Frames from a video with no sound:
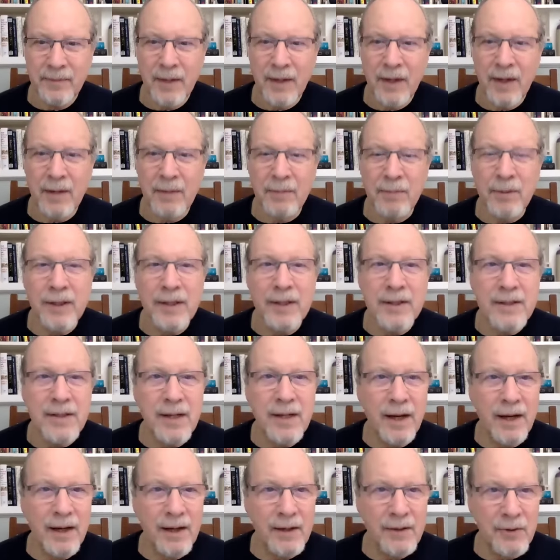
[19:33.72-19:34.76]
Okay,
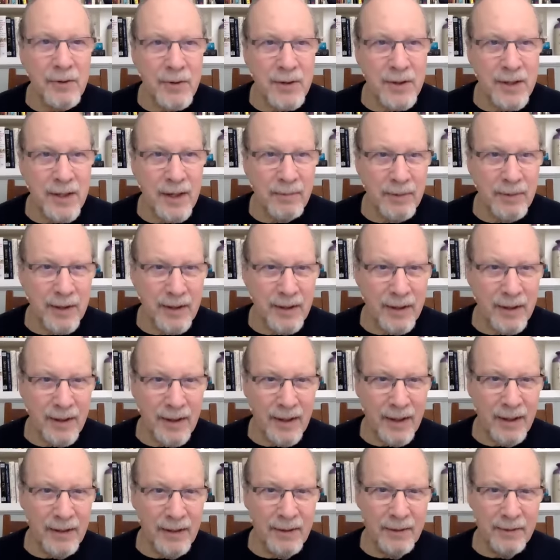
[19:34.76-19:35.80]
please lie on your stomach
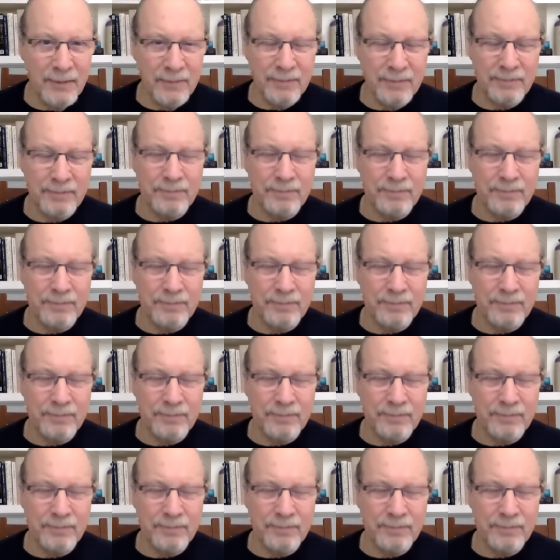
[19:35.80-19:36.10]
again.